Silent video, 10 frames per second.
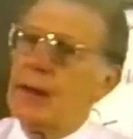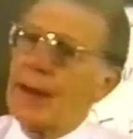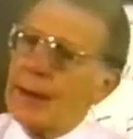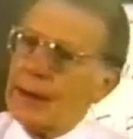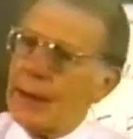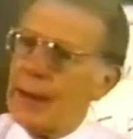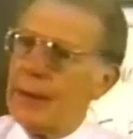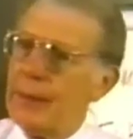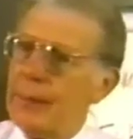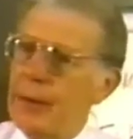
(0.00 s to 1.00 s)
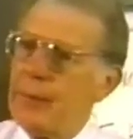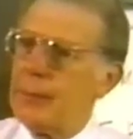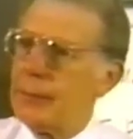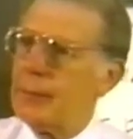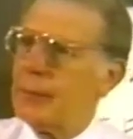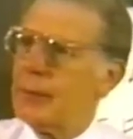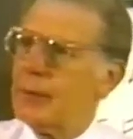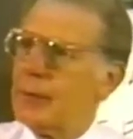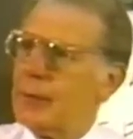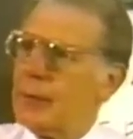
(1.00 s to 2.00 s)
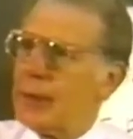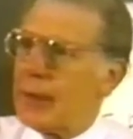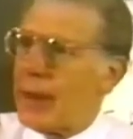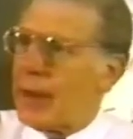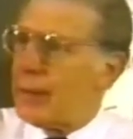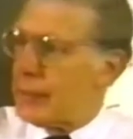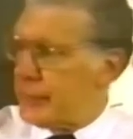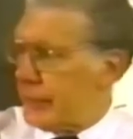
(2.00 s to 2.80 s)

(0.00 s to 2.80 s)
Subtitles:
That led to people, now as